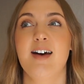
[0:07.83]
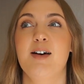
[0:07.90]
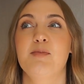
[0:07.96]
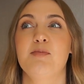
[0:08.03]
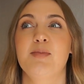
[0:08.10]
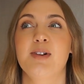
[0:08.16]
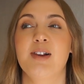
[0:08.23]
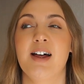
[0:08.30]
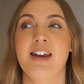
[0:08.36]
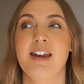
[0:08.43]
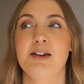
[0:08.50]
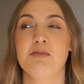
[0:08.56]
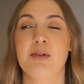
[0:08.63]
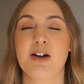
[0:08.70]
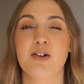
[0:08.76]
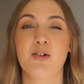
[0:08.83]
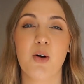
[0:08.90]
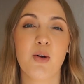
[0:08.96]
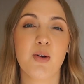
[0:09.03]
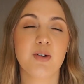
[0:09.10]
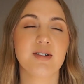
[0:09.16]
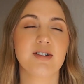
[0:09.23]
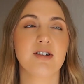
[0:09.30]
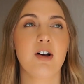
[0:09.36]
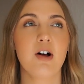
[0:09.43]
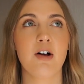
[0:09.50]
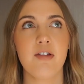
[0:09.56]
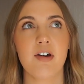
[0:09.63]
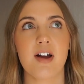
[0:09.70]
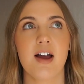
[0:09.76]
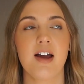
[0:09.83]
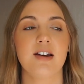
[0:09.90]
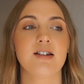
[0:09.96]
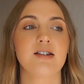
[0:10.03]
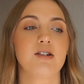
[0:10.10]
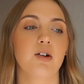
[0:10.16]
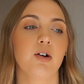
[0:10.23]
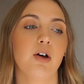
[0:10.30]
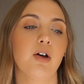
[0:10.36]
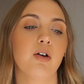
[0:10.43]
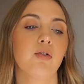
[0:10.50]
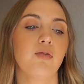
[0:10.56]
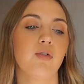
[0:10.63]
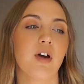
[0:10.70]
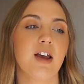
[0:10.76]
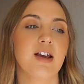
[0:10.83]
and planning my goals and all that kind of stuff.